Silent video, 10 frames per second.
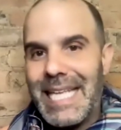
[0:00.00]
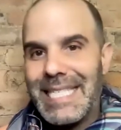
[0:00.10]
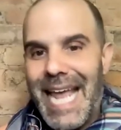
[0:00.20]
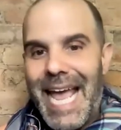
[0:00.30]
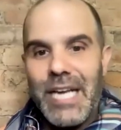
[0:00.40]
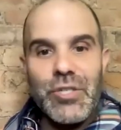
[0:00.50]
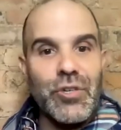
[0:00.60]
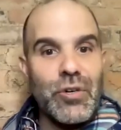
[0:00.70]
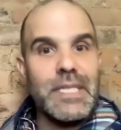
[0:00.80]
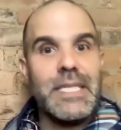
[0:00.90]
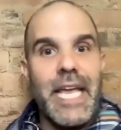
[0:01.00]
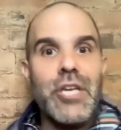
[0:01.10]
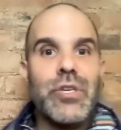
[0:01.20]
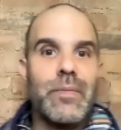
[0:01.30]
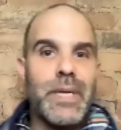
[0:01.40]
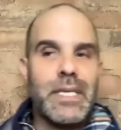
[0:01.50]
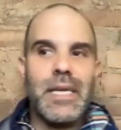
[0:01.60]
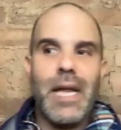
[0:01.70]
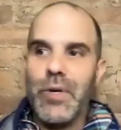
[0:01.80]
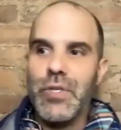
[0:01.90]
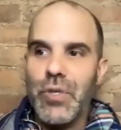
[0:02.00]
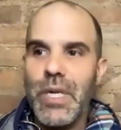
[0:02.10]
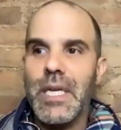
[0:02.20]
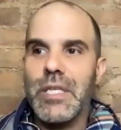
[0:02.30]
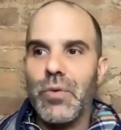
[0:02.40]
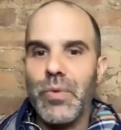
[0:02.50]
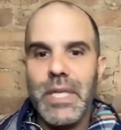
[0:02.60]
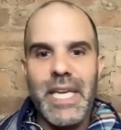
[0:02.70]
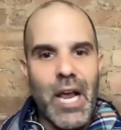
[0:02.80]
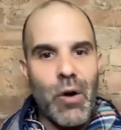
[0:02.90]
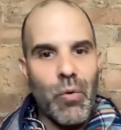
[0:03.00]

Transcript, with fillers: as an externalization, but as an opportunity to really get